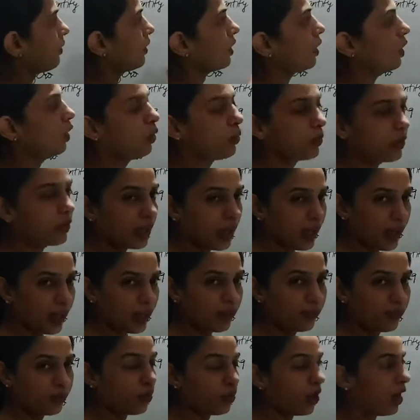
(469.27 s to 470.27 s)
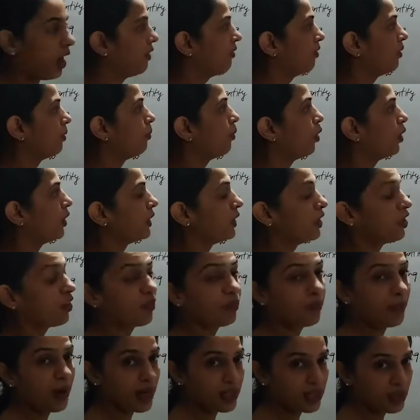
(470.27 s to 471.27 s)
okay, if you have a body of
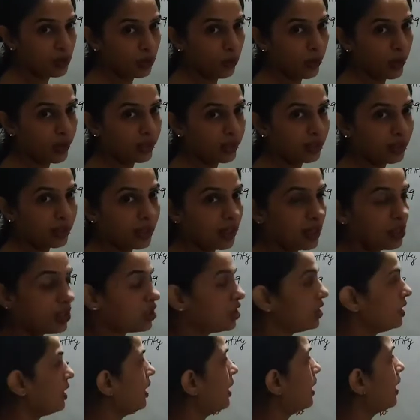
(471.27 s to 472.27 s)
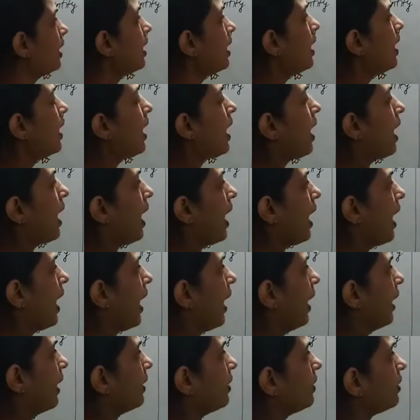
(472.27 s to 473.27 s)
mass 1 kg,
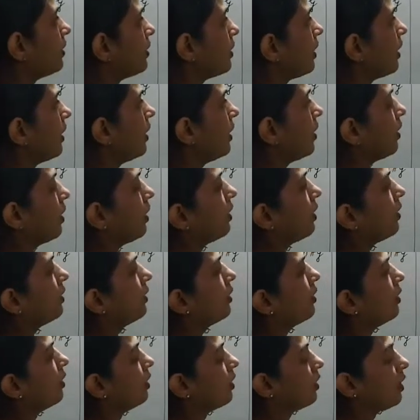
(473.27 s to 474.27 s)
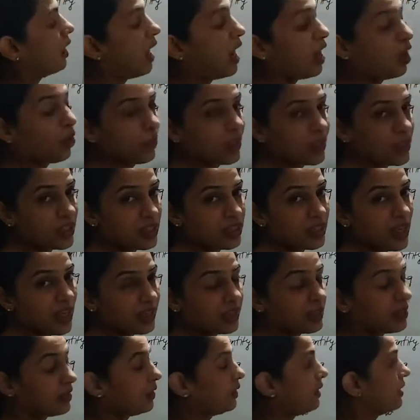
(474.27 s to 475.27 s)
and how much is the
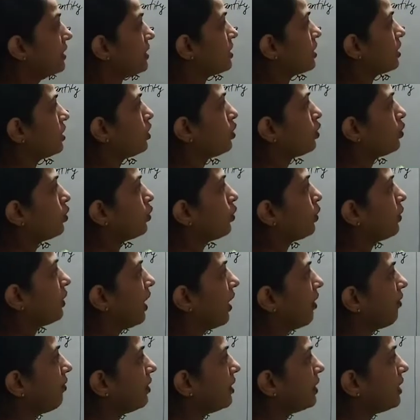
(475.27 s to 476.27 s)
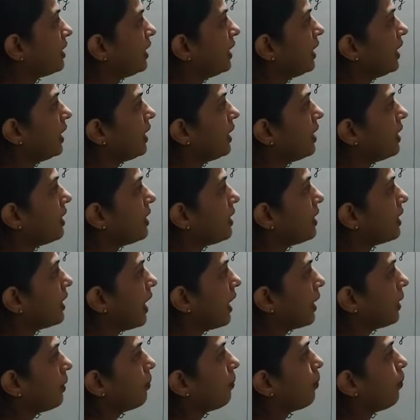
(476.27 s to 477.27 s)
acceleration due to gravity?
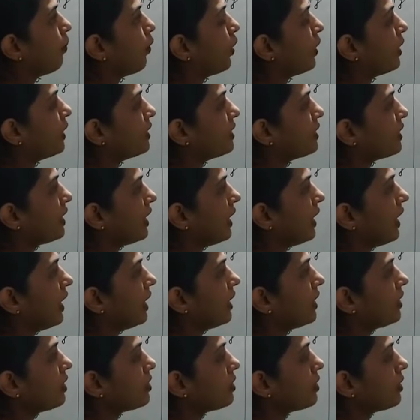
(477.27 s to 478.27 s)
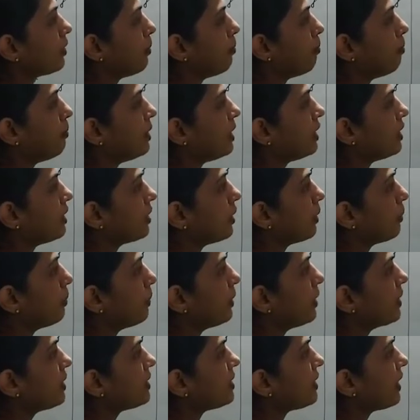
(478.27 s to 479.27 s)
9.8 meter
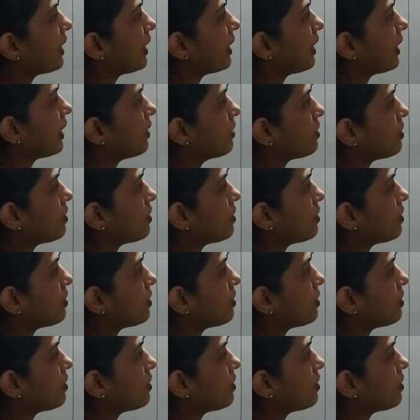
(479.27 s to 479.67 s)
per second